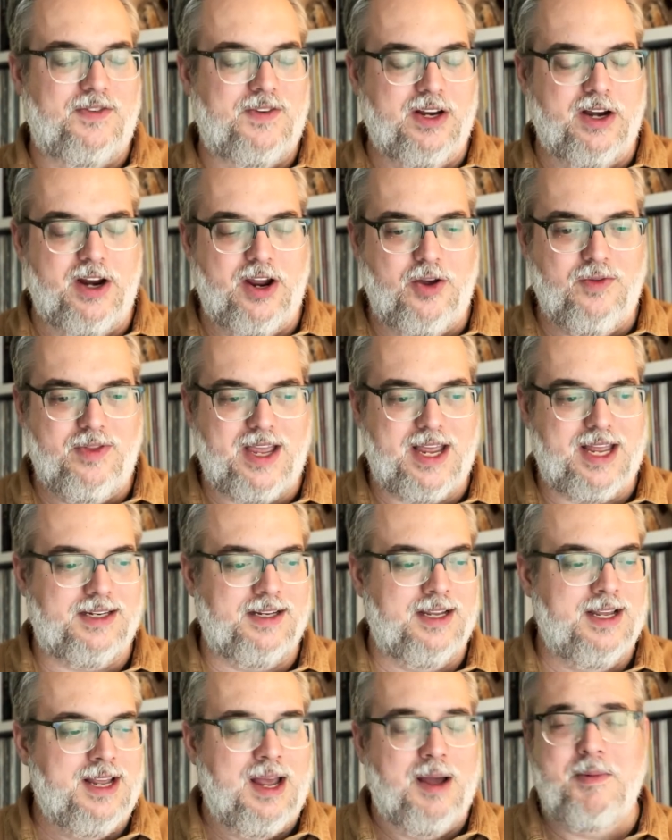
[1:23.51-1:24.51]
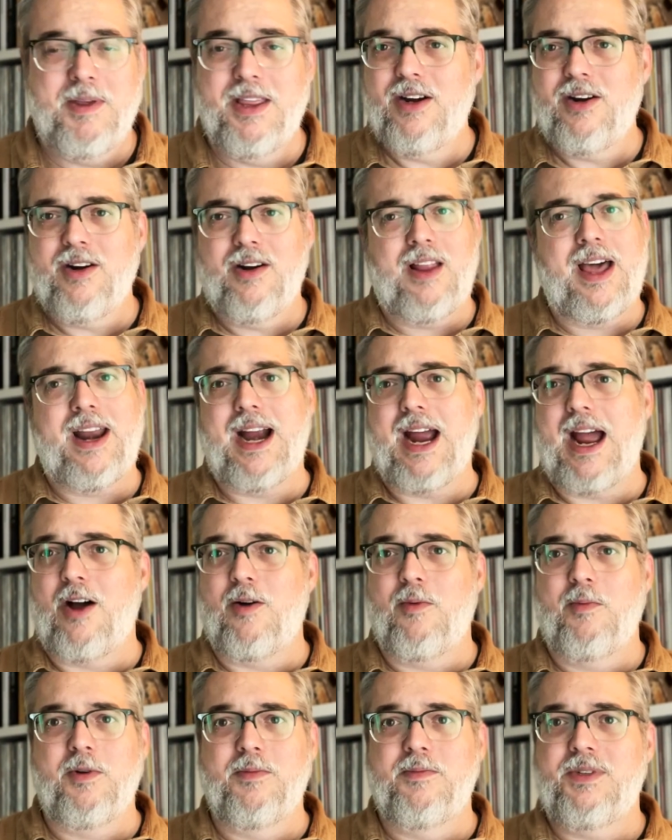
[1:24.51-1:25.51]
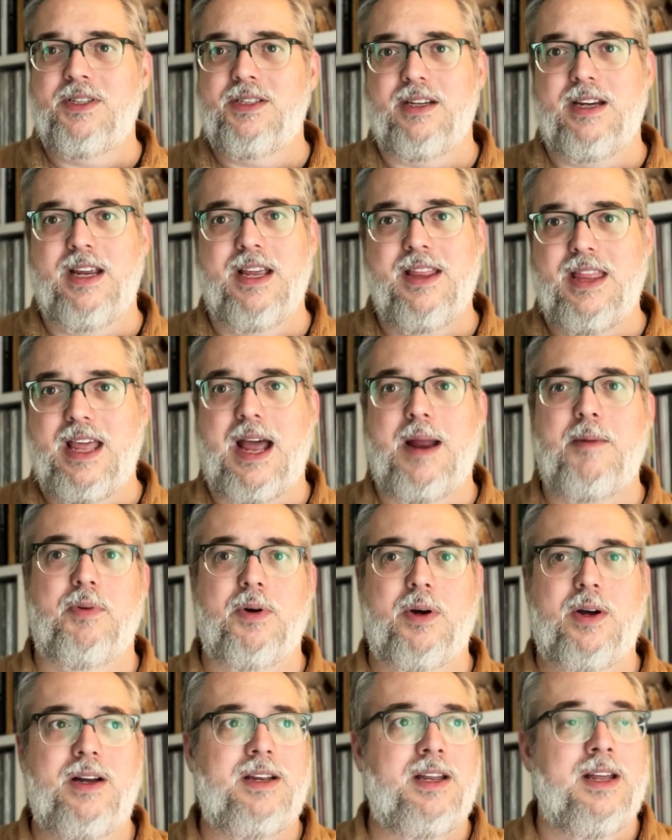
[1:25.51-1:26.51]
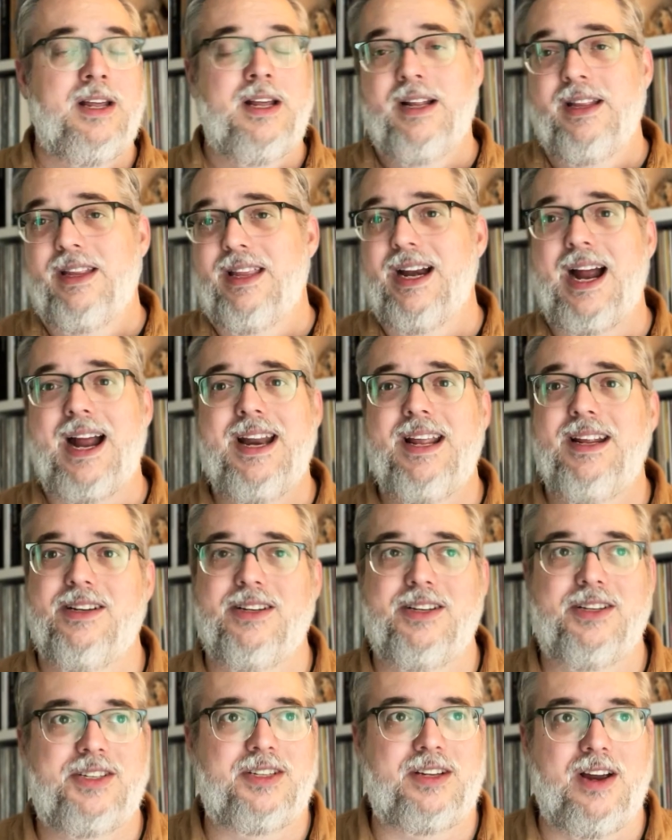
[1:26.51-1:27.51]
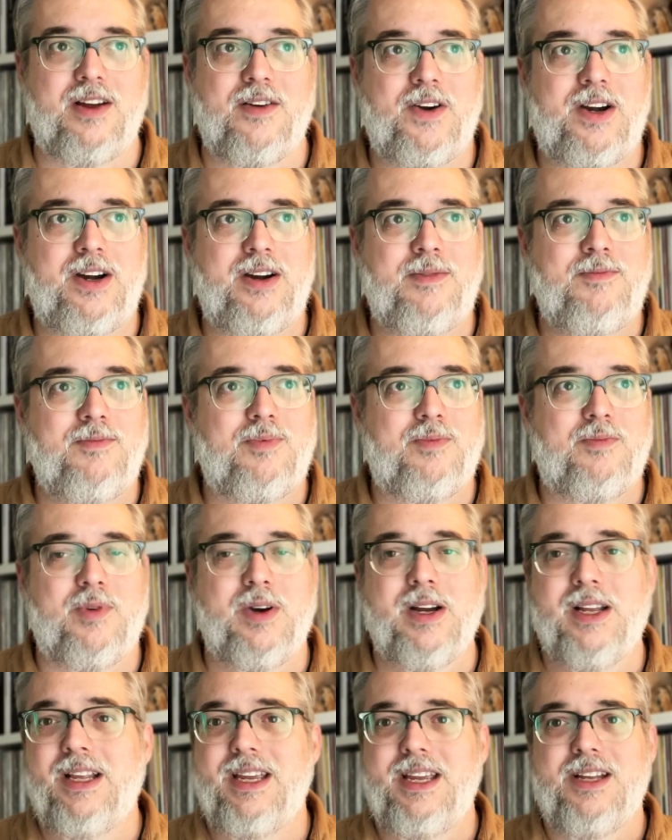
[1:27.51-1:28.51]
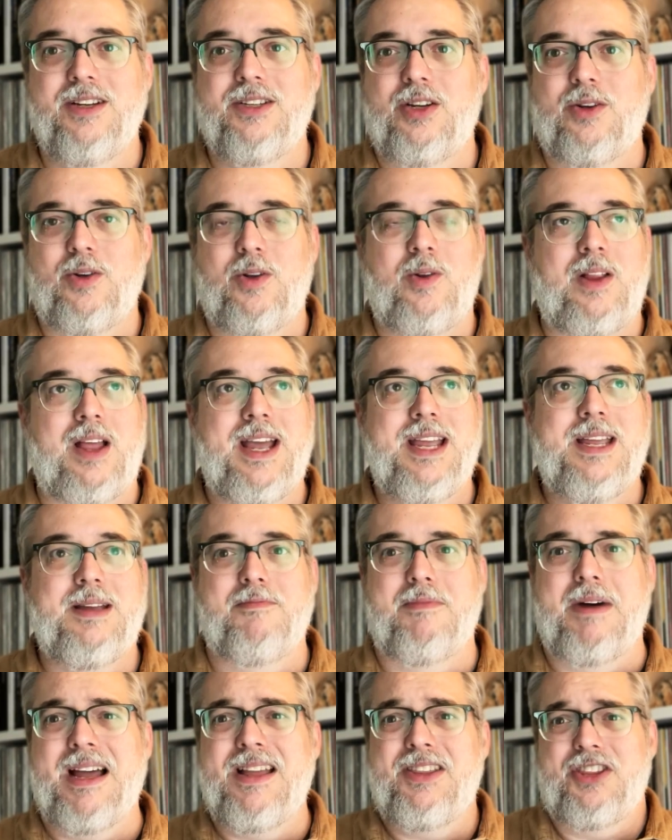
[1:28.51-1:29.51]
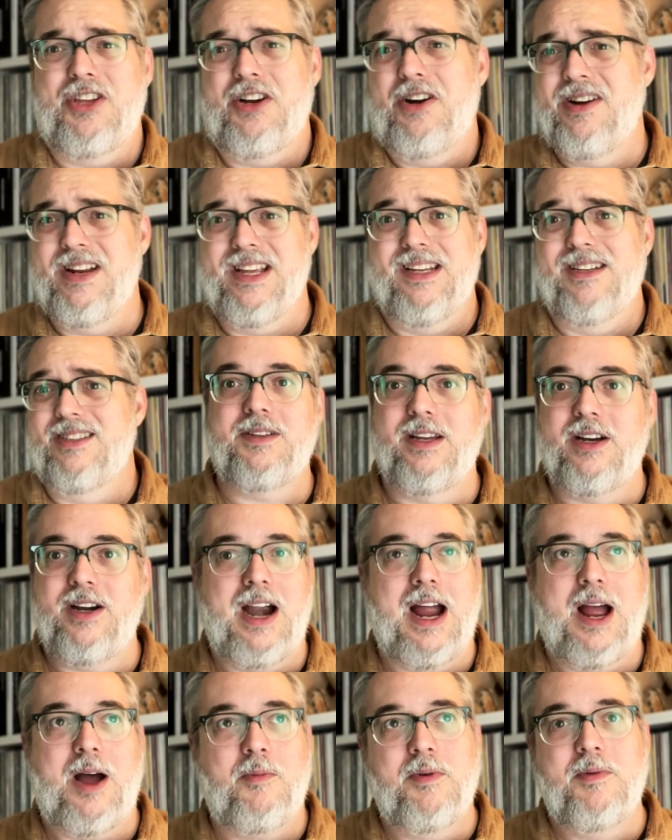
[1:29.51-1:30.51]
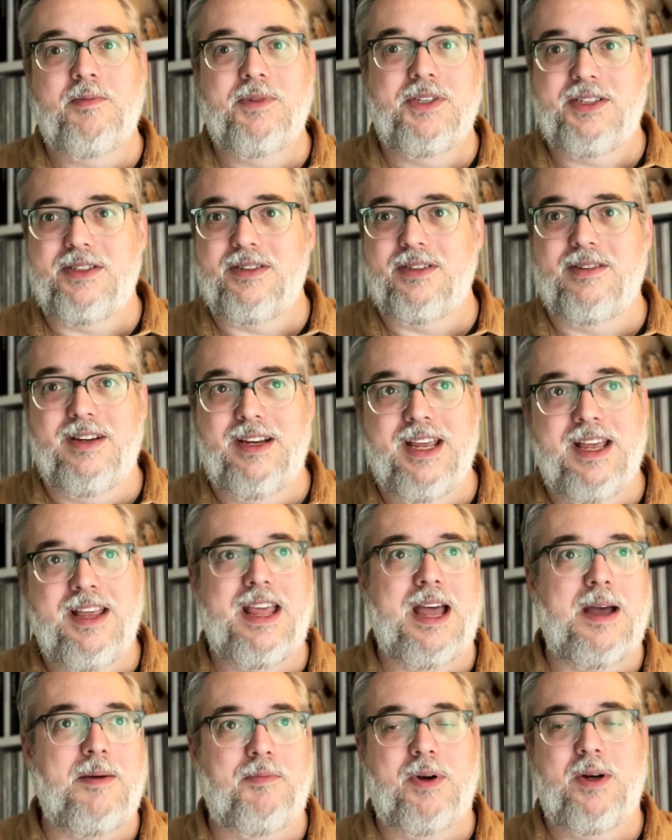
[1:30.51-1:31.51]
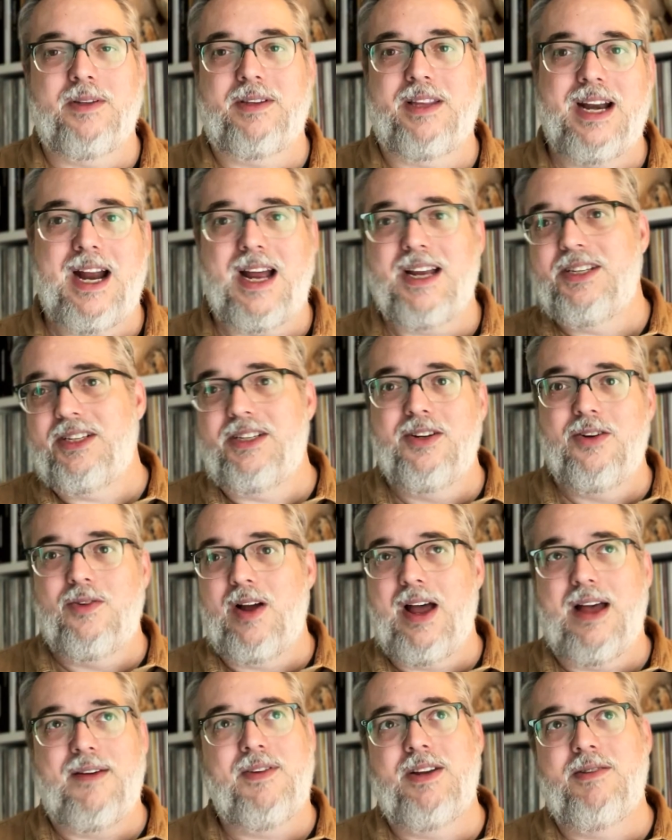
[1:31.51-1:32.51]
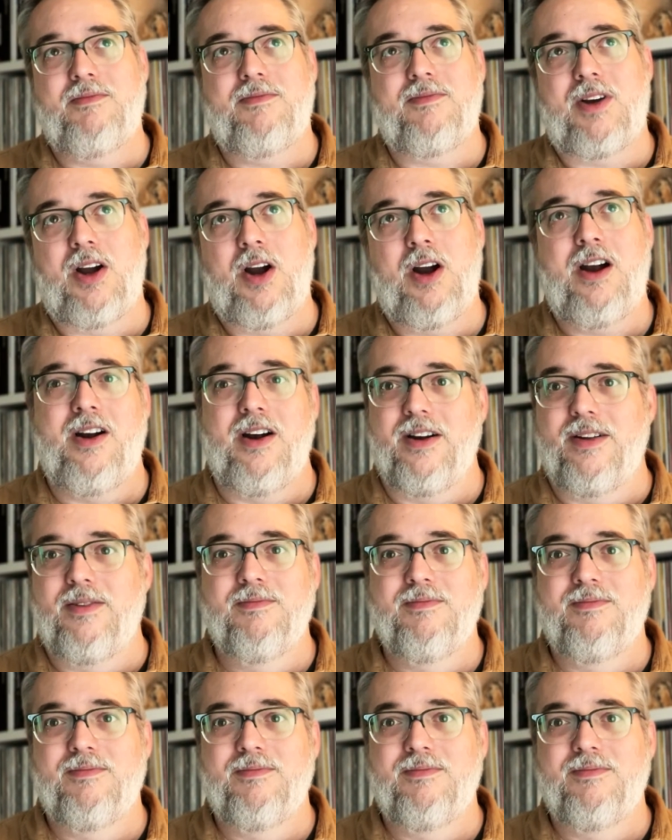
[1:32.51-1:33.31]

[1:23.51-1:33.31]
There are a lot of albums in that book that I didn't discover really until like my 30s. There are albums in that book that I still haven't heard.